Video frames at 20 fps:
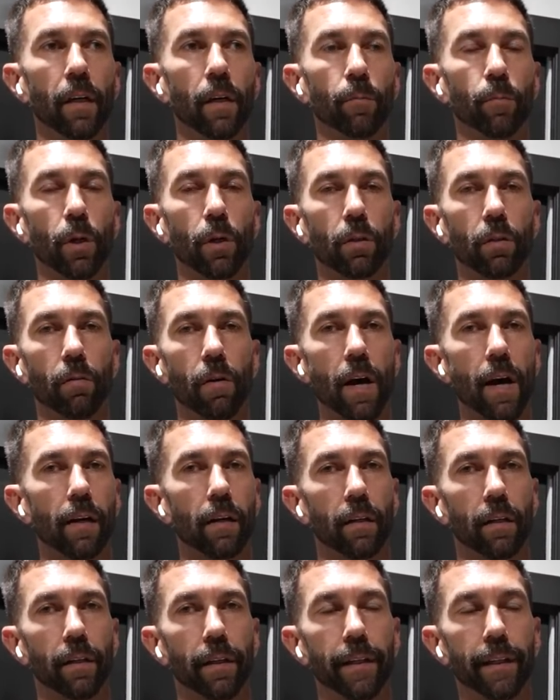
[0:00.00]
broke a
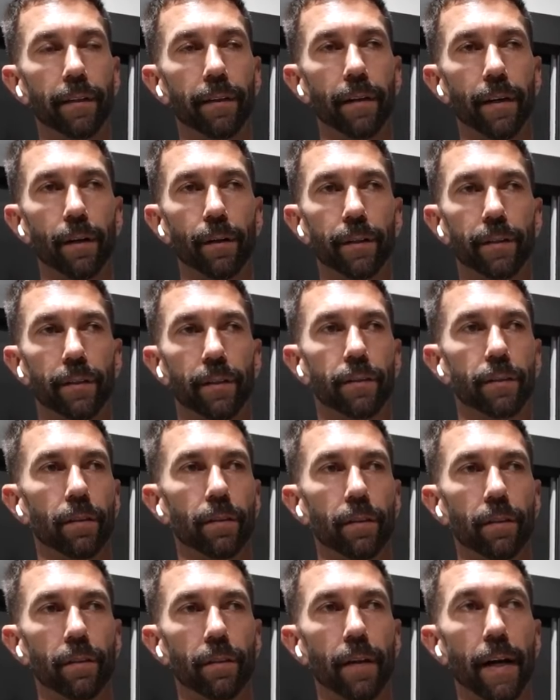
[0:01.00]
rocker and didn't notice it
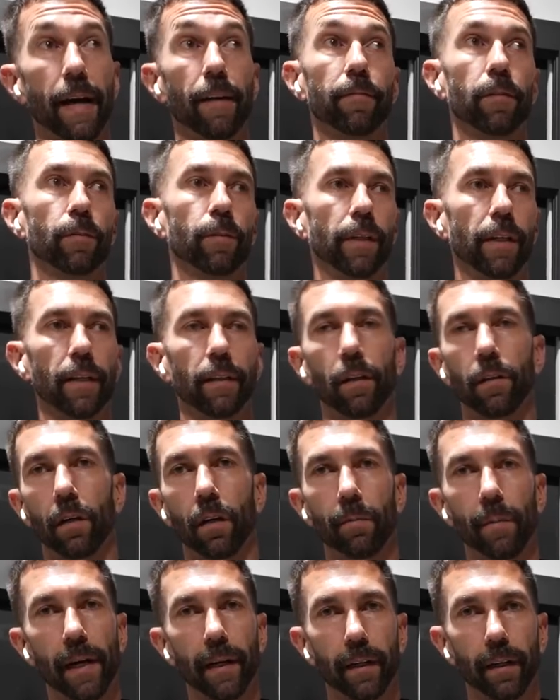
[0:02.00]
till after we got the car
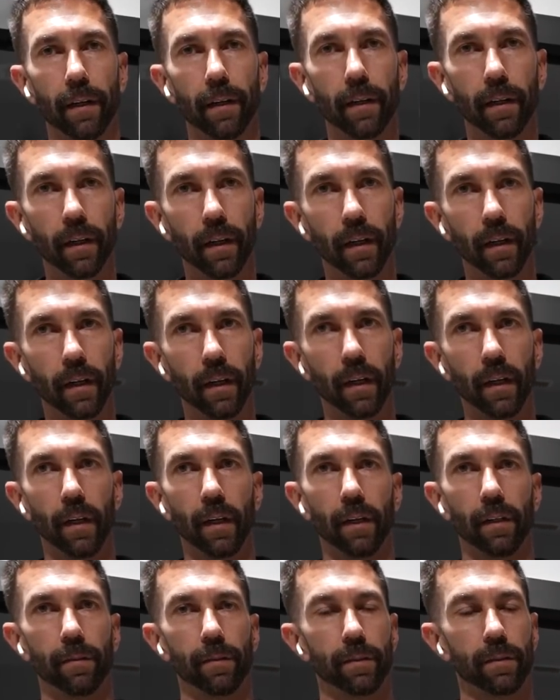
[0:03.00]
back here.
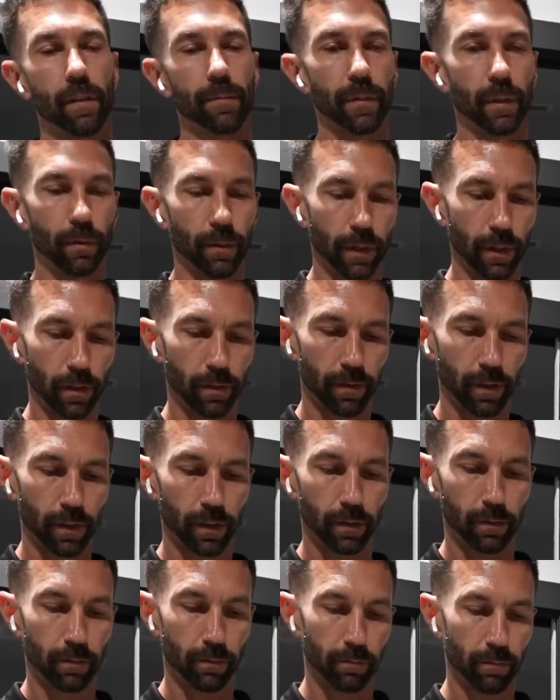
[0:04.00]
It was something we
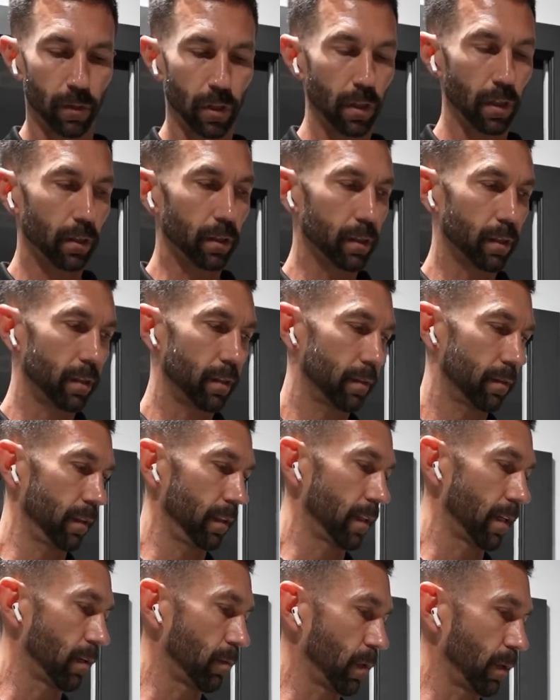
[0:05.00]
overlooked, you
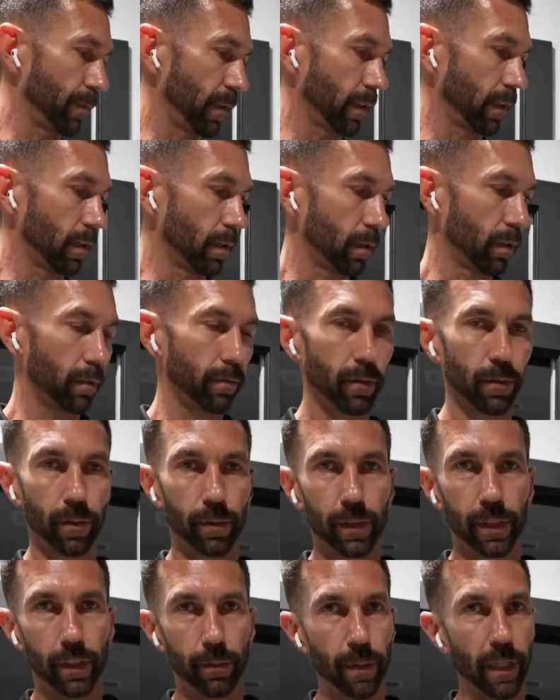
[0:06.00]
know, when we were going over
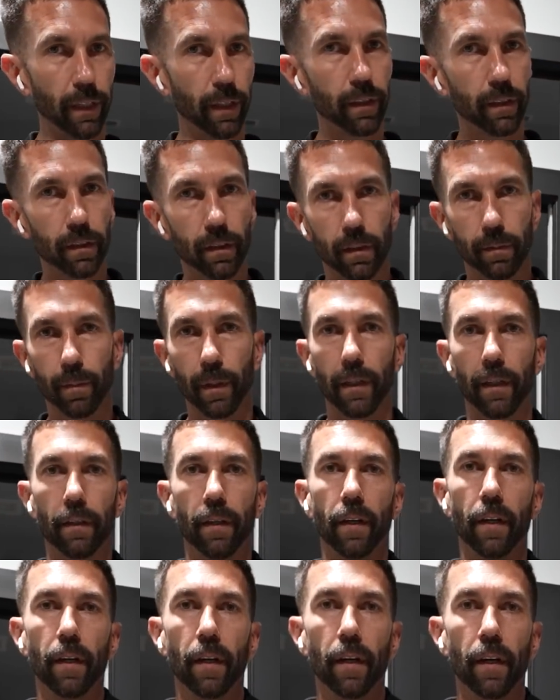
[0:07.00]
routine maintenance. But
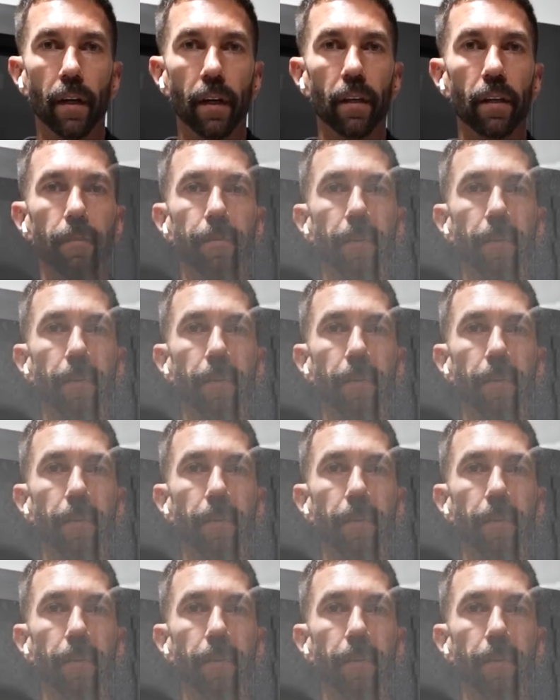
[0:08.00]
the